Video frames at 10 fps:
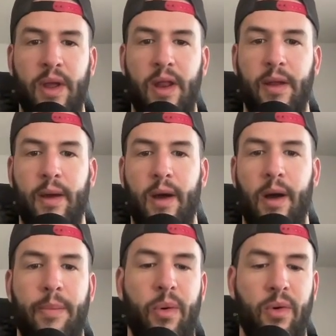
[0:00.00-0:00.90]
getting a, a
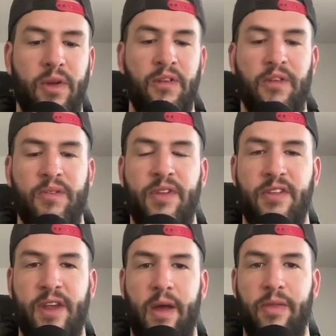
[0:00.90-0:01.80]
point of
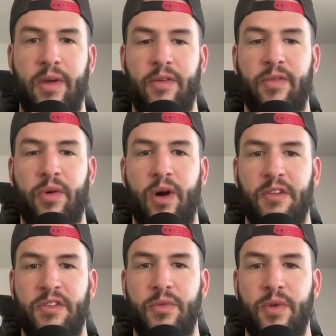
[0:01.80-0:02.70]
discount there for
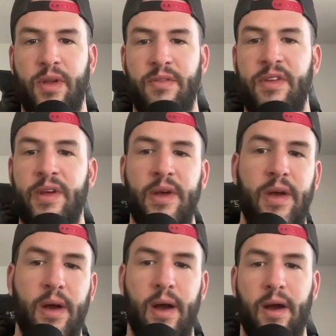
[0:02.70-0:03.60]
Austin Reaves
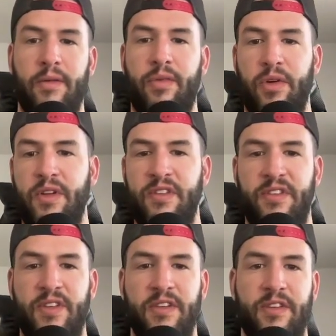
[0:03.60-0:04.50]
uh, for his
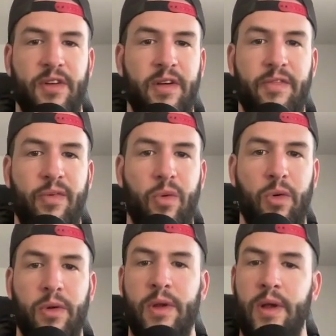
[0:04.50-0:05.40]
assists there at
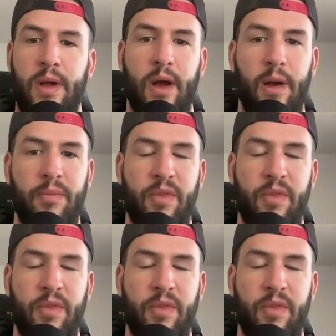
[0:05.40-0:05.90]
four. Um,